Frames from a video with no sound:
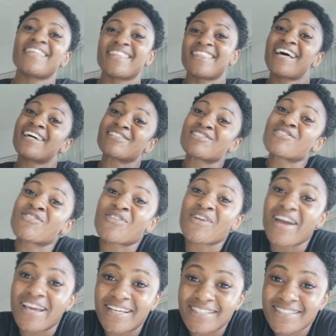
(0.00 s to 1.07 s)
That's
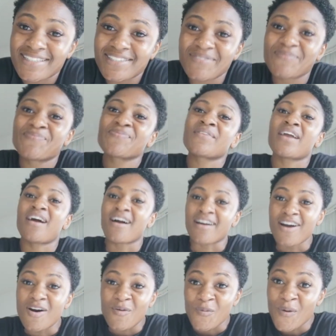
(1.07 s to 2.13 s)
great. I
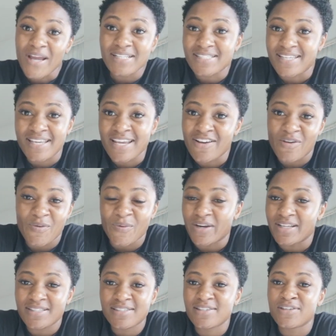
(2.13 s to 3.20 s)
can't wait to hear it when
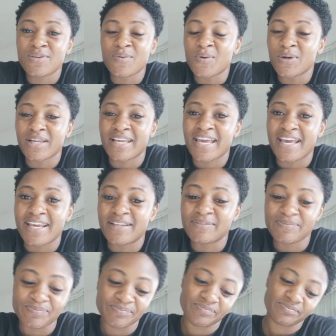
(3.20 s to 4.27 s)
I see you all
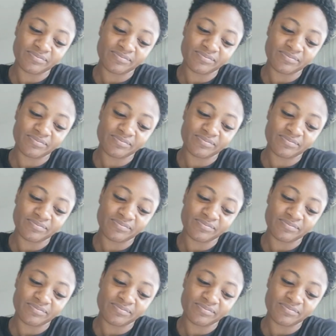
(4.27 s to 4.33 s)
again.